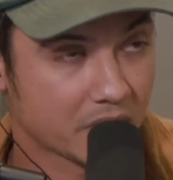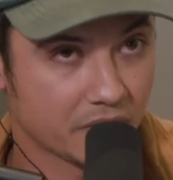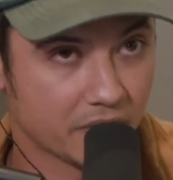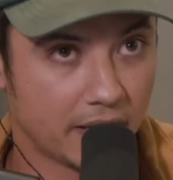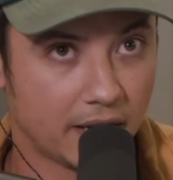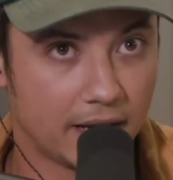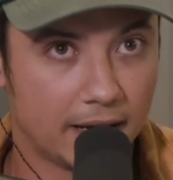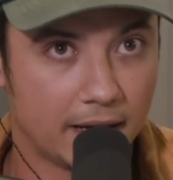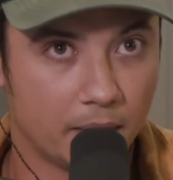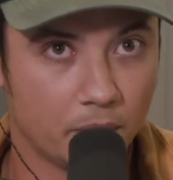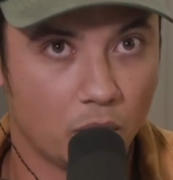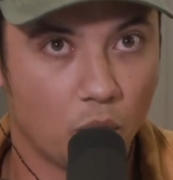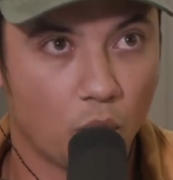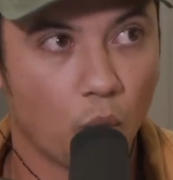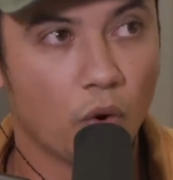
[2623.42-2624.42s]
Right.
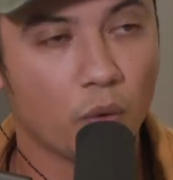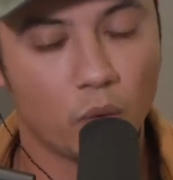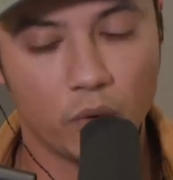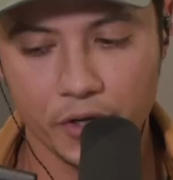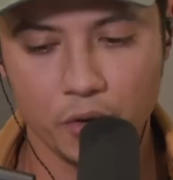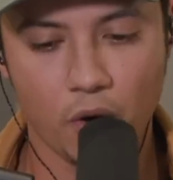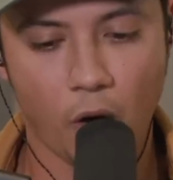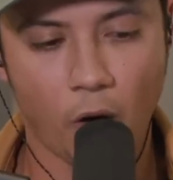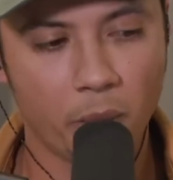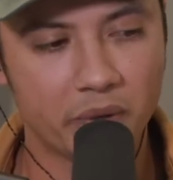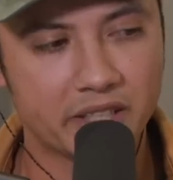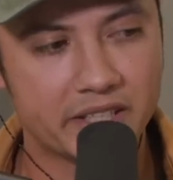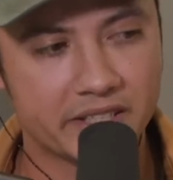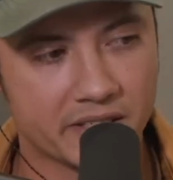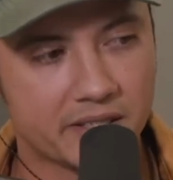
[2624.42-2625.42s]
What are you
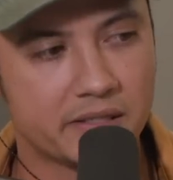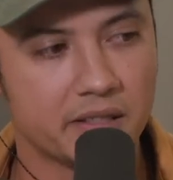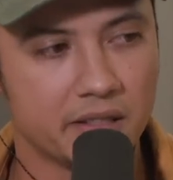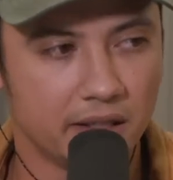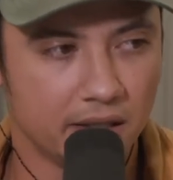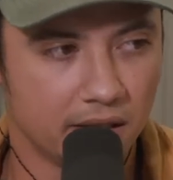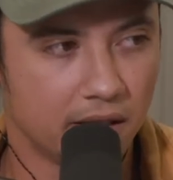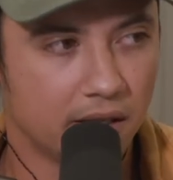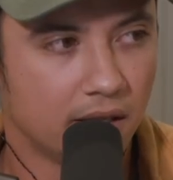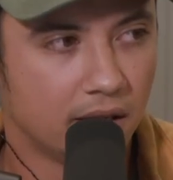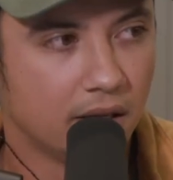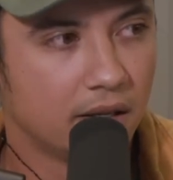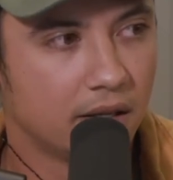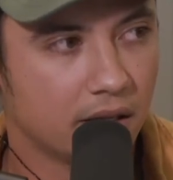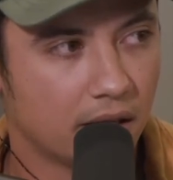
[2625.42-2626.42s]
hoping to see
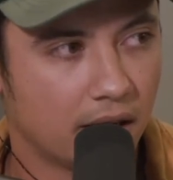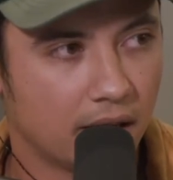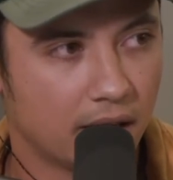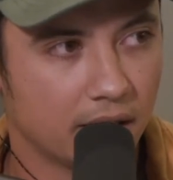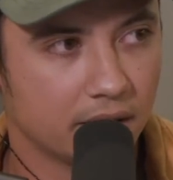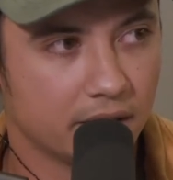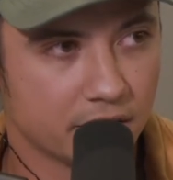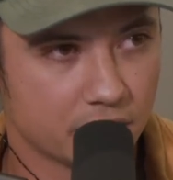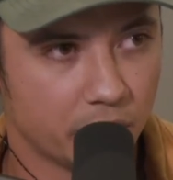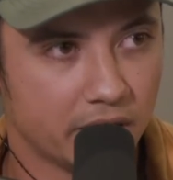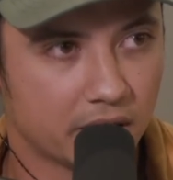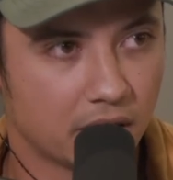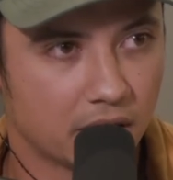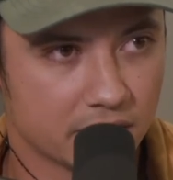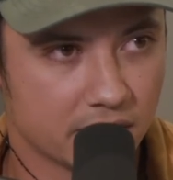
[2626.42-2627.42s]
this
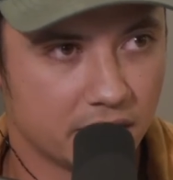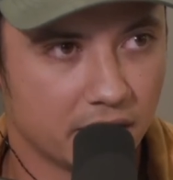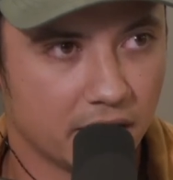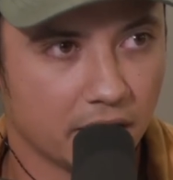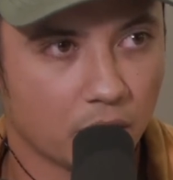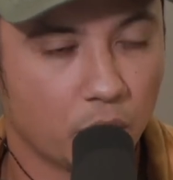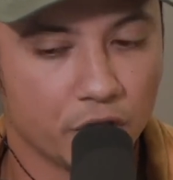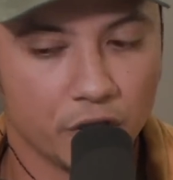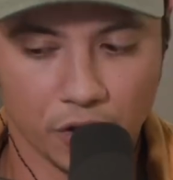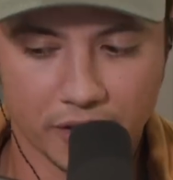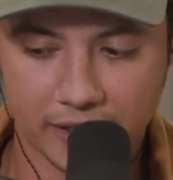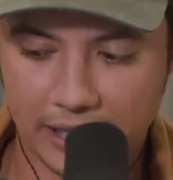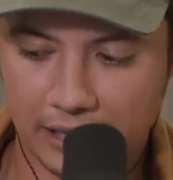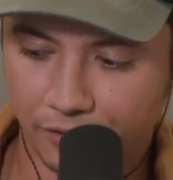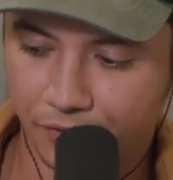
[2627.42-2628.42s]
week on Sunday? What are you
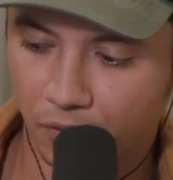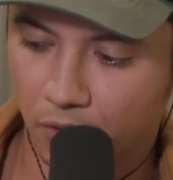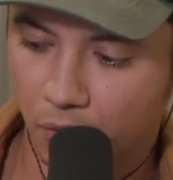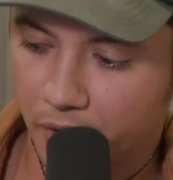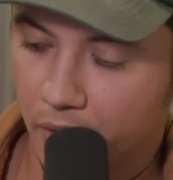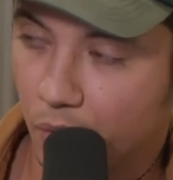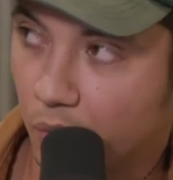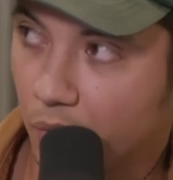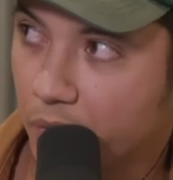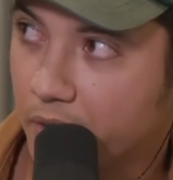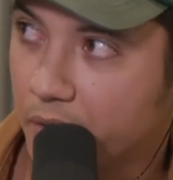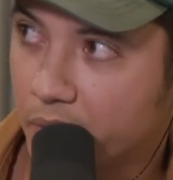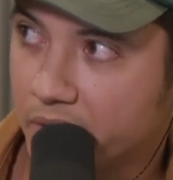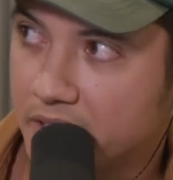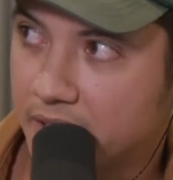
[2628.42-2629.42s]
looking out for? And what
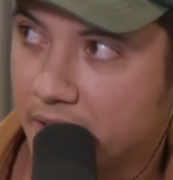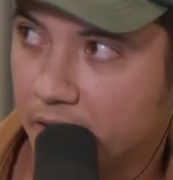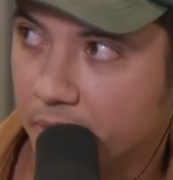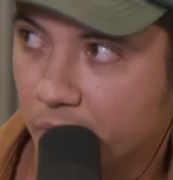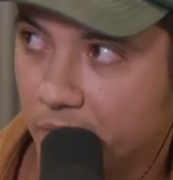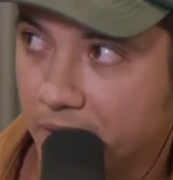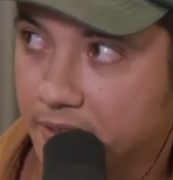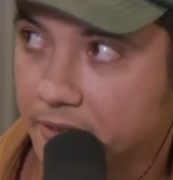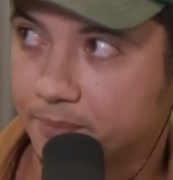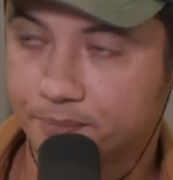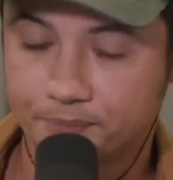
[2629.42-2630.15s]
do you want to see out of your boys?